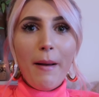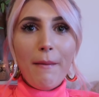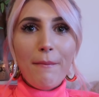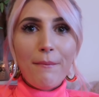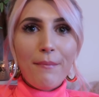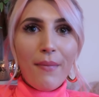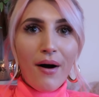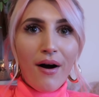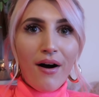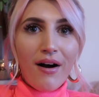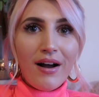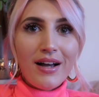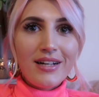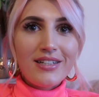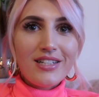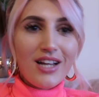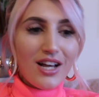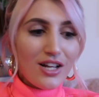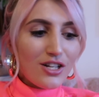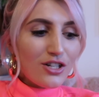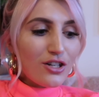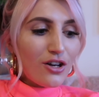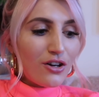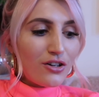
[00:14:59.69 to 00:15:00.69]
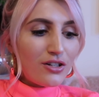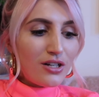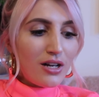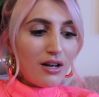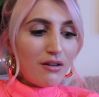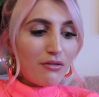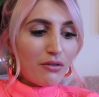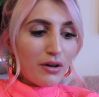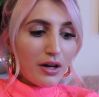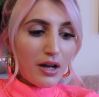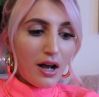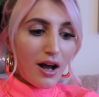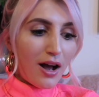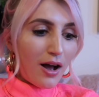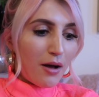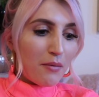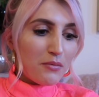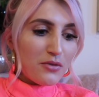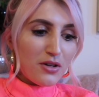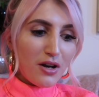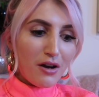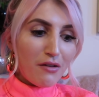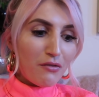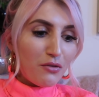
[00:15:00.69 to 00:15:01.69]
My Tesco delivery
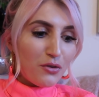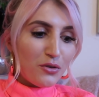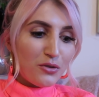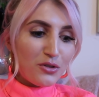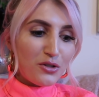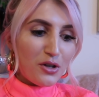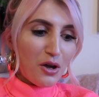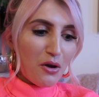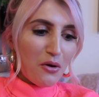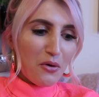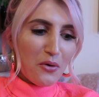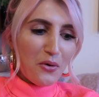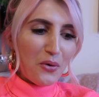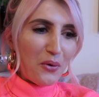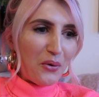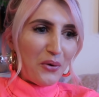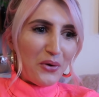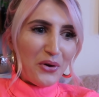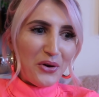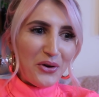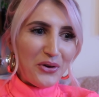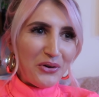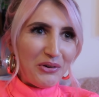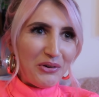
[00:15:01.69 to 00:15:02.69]
comes, and I've also ordered